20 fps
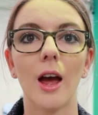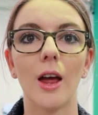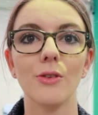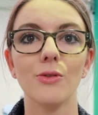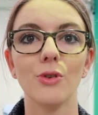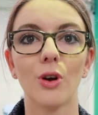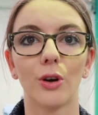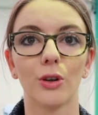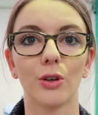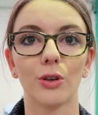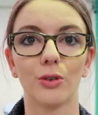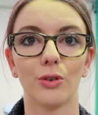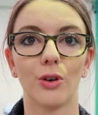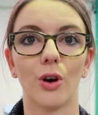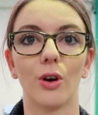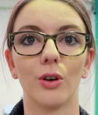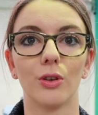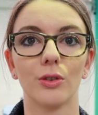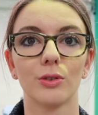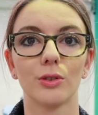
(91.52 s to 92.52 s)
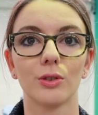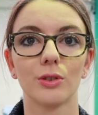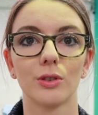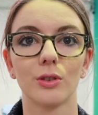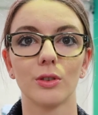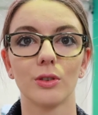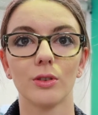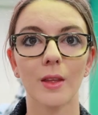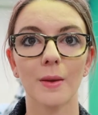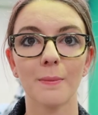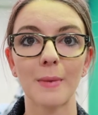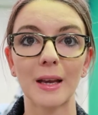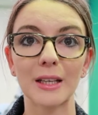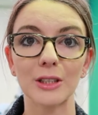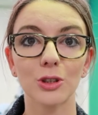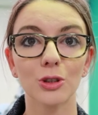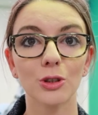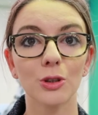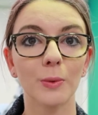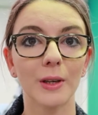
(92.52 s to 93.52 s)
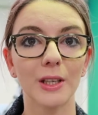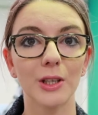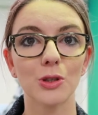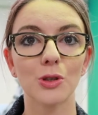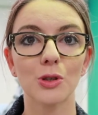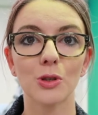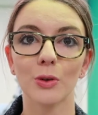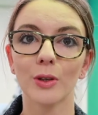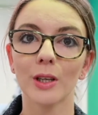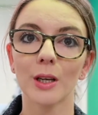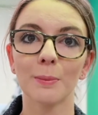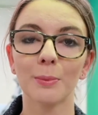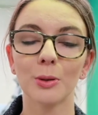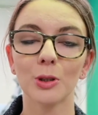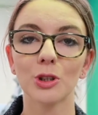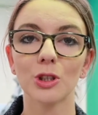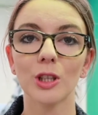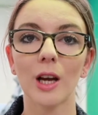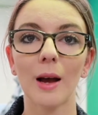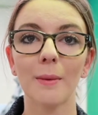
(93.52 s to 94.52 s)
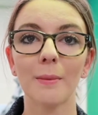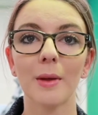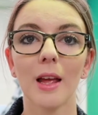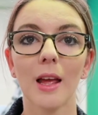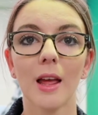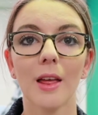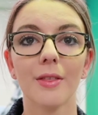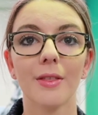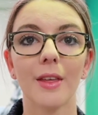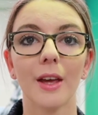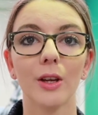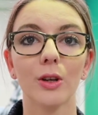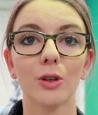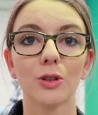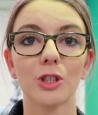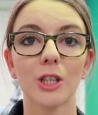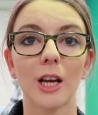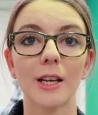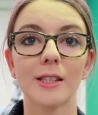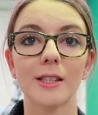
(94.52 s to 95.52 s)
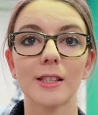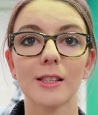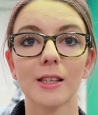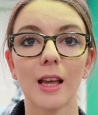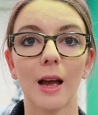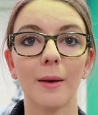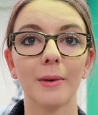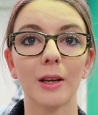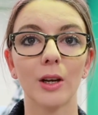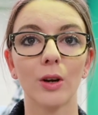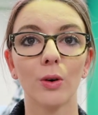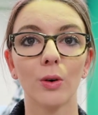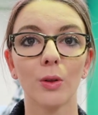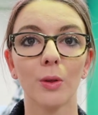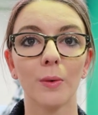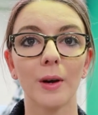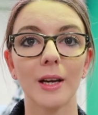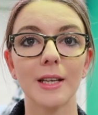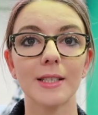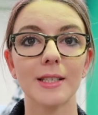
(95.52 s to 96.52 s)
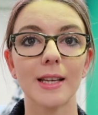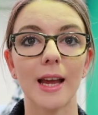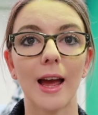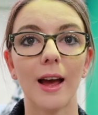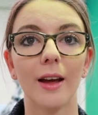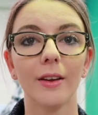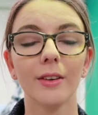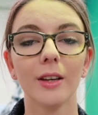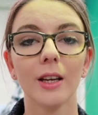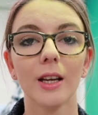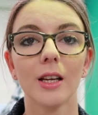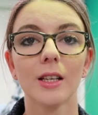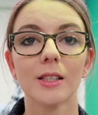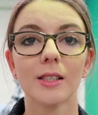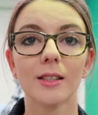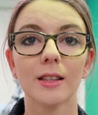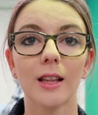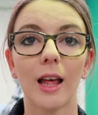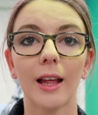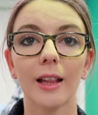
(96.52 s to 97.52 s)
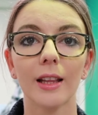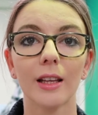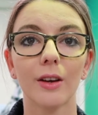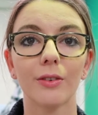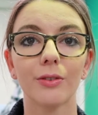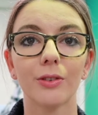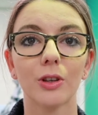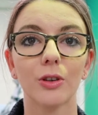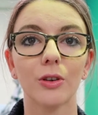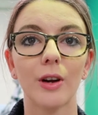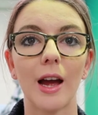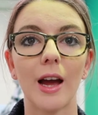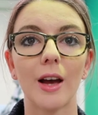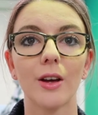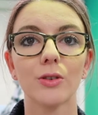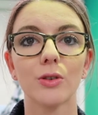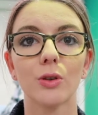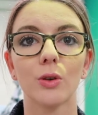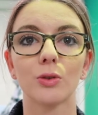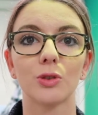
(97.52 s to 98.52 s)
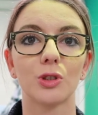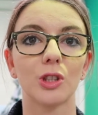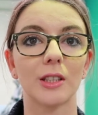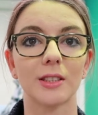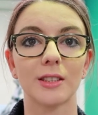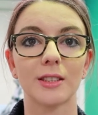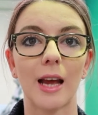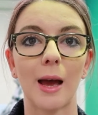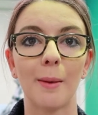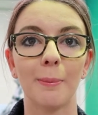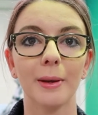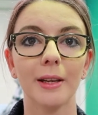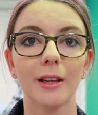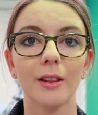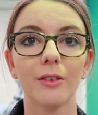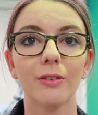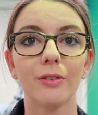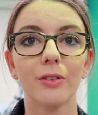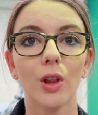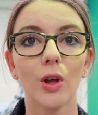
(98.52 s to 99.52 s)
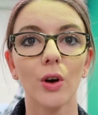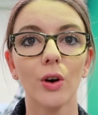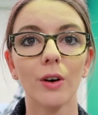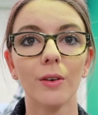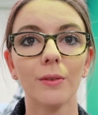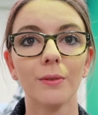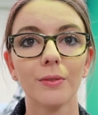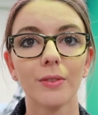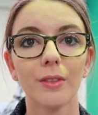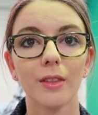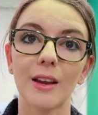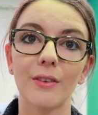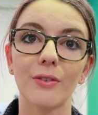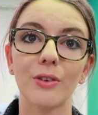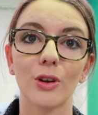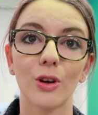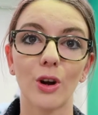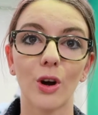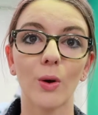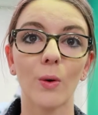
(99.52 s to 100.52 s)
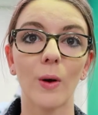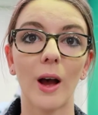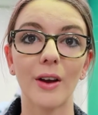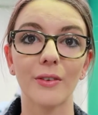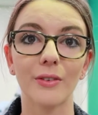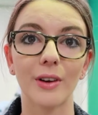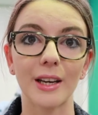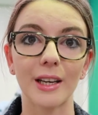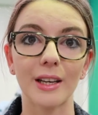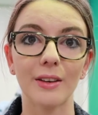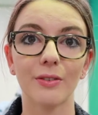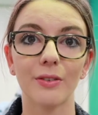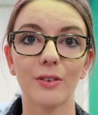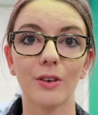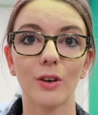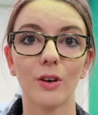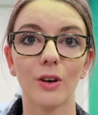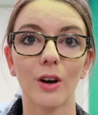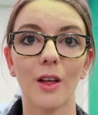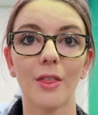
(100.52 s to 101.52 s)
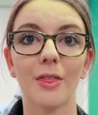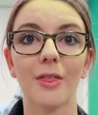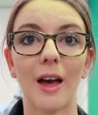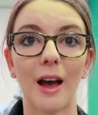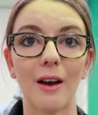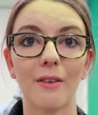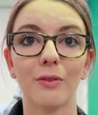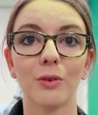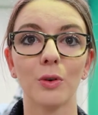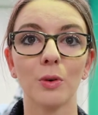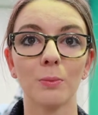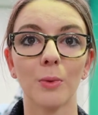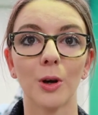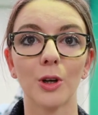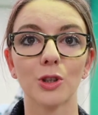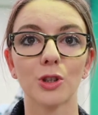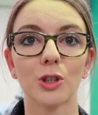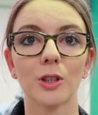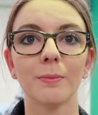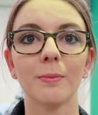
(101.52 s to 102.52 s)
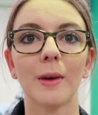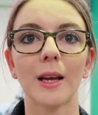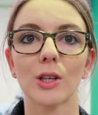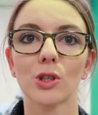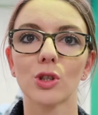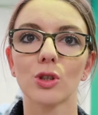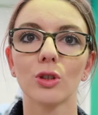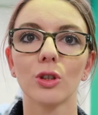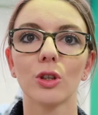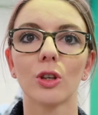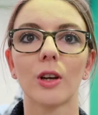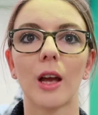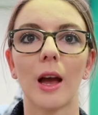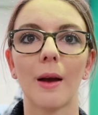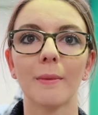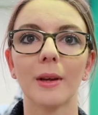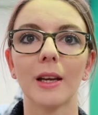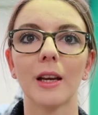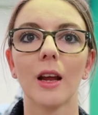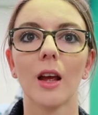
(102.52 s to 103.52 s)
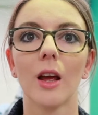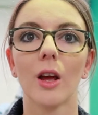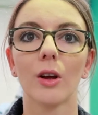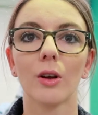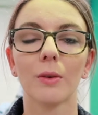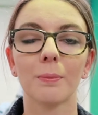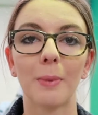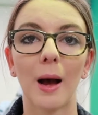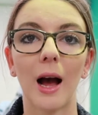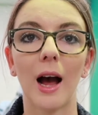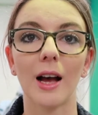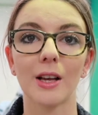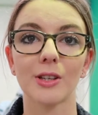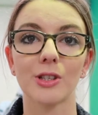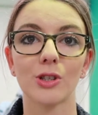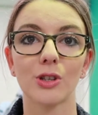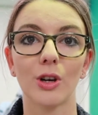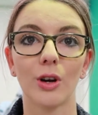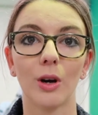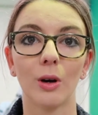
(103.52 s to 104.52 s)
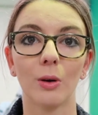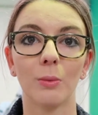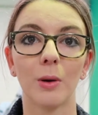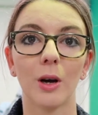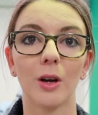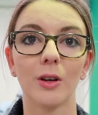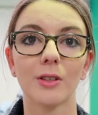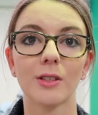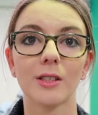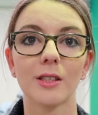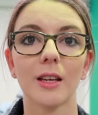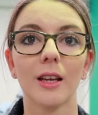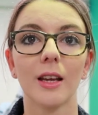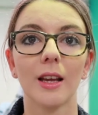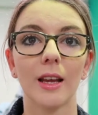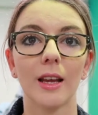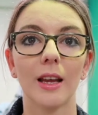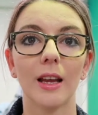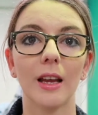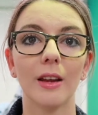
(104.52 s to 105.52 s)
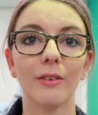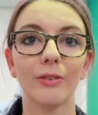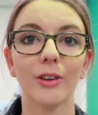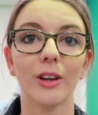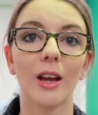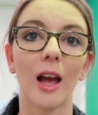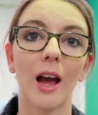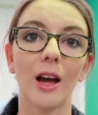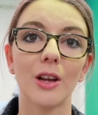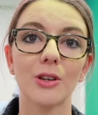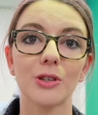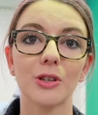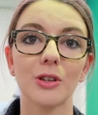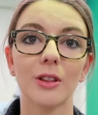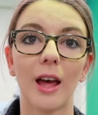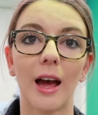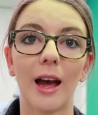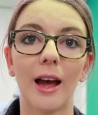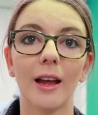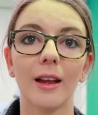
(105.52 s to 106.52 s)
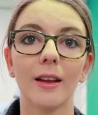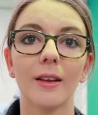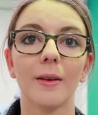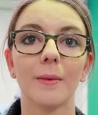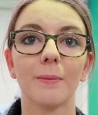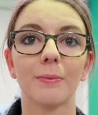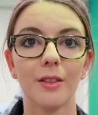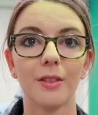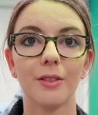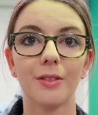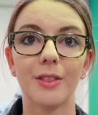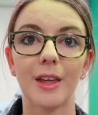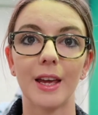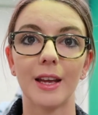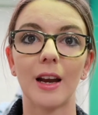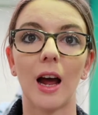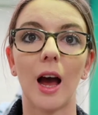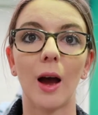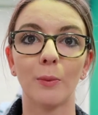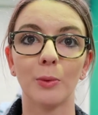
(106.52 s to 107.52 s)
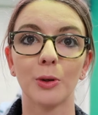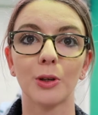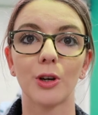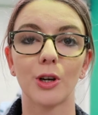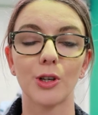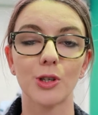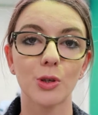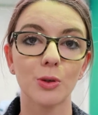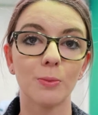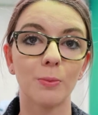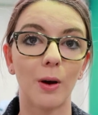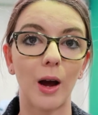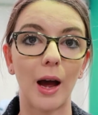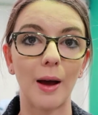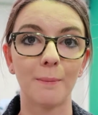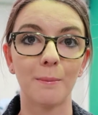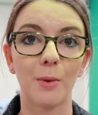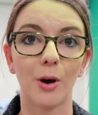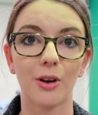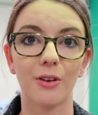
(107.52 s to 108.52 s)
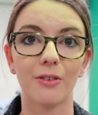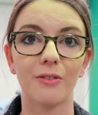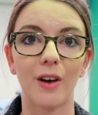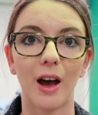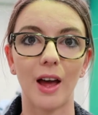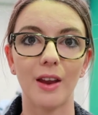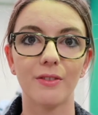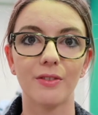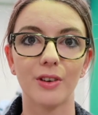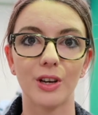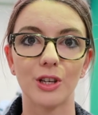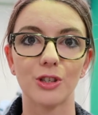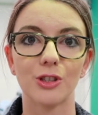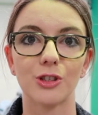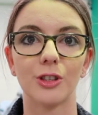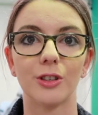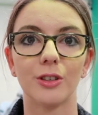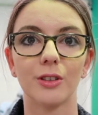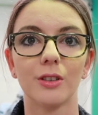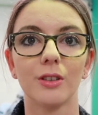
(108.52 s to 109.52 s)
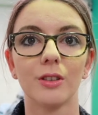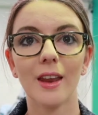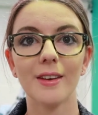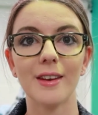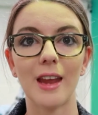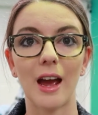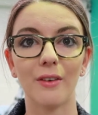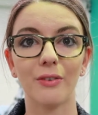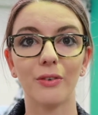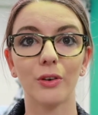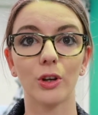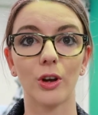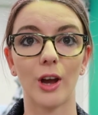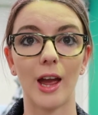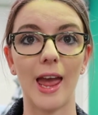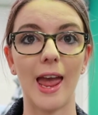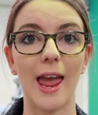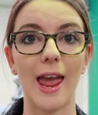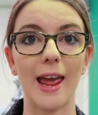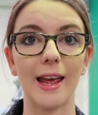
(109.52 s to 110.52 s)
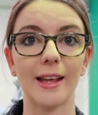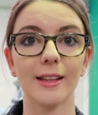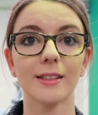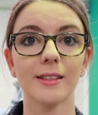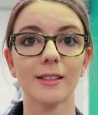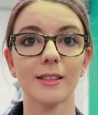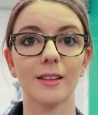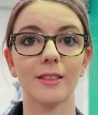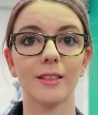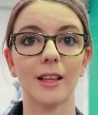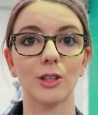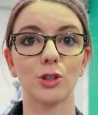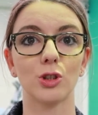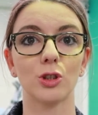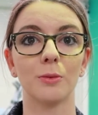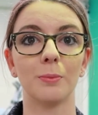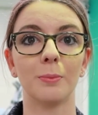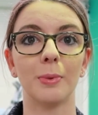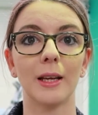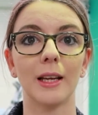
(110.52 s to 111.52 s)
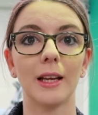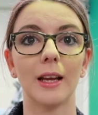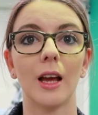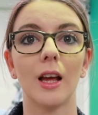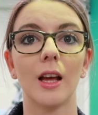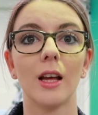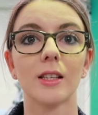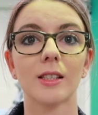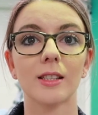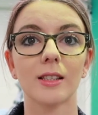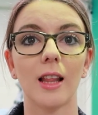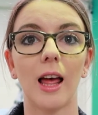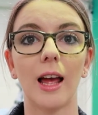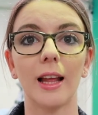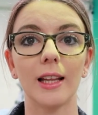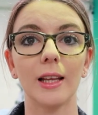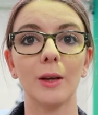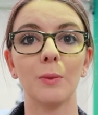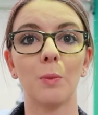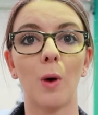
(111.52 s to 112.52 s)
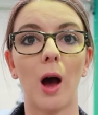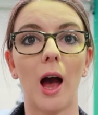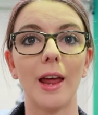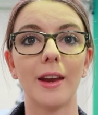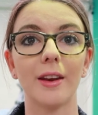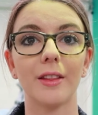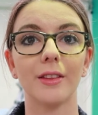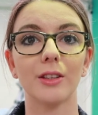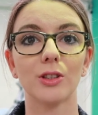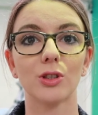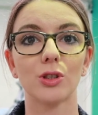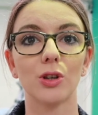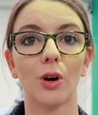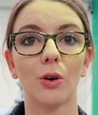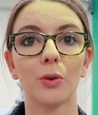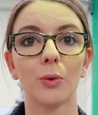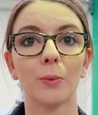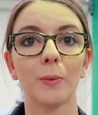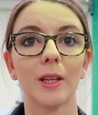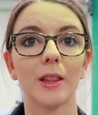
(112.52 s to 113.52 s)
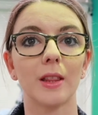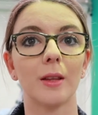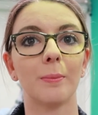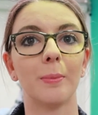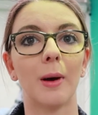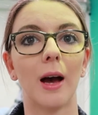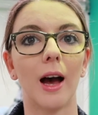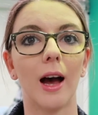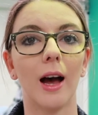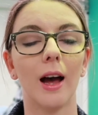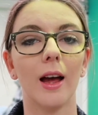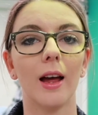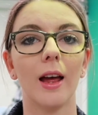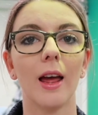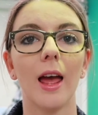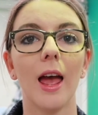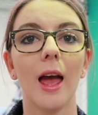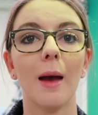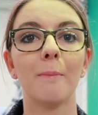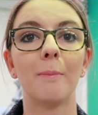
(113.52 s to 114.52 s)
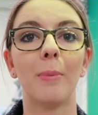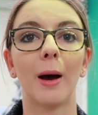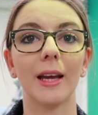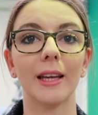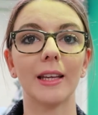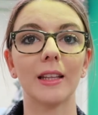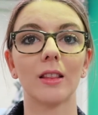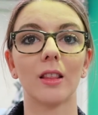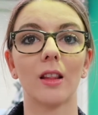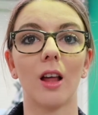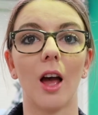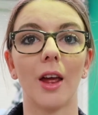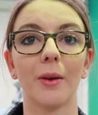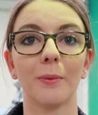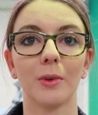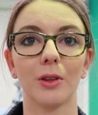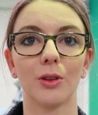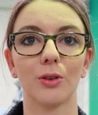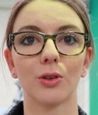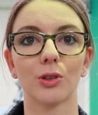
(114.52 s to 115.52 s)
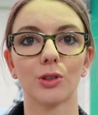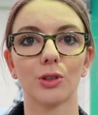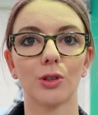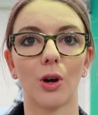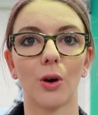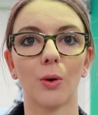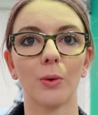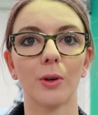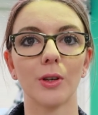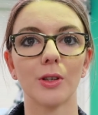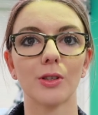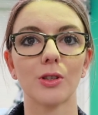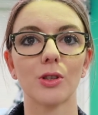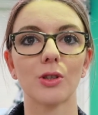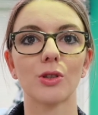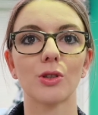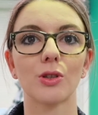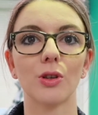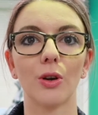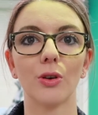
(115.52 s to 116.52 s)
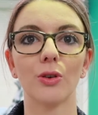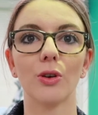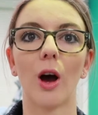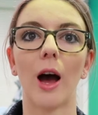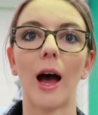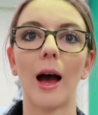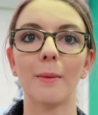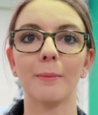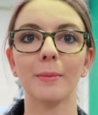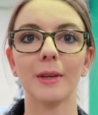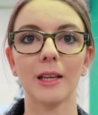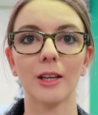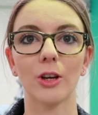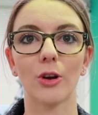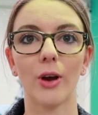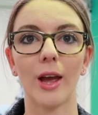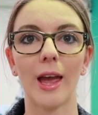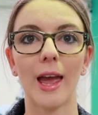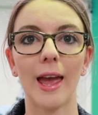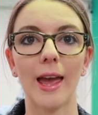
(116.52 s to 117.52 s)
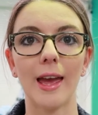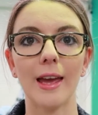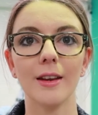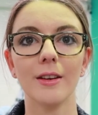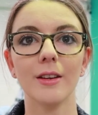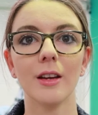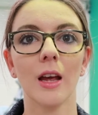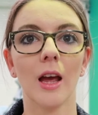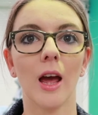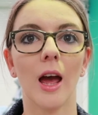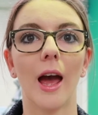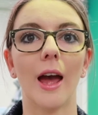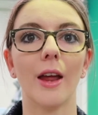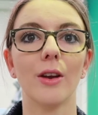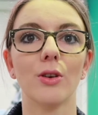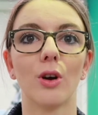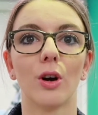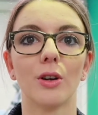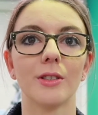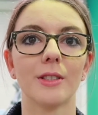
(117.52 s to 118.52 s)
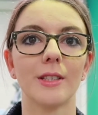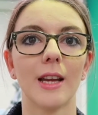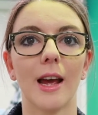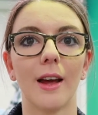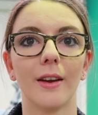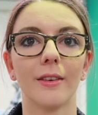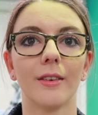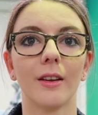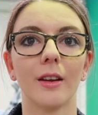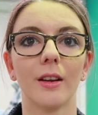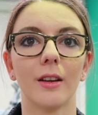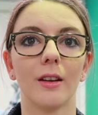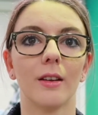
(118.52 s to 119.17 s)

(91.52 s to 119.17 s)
not your nose. Make sure when you're doing a push-up that your chest is coming all the way down, slightly off the ground or just tapping the floor. If you're not quite ready for that full motion, make sure you're coming past your elbows. If you can't do that, then I would go to a modified version. Now for your hands, they should be slightly wider than shoulder width apart, but in line with your shoulders. So not up near your head and not down